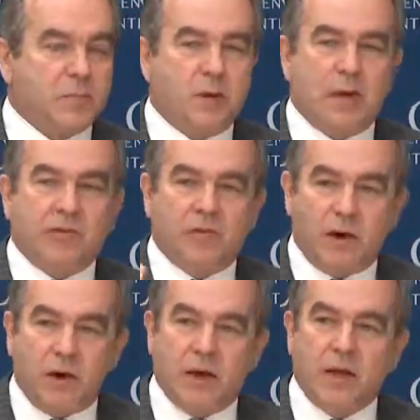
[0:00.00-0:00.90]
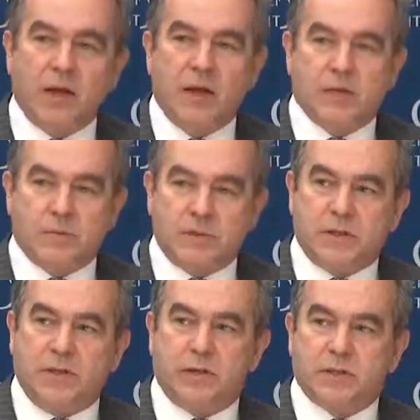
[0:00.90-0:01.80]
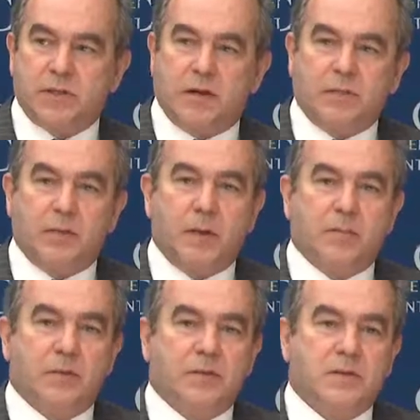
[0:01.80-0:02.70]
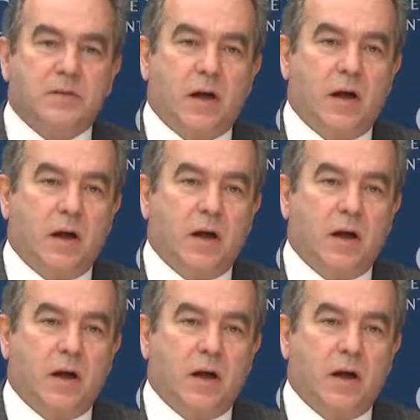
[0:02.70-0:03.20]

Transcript: but a very specific set of commitments uh,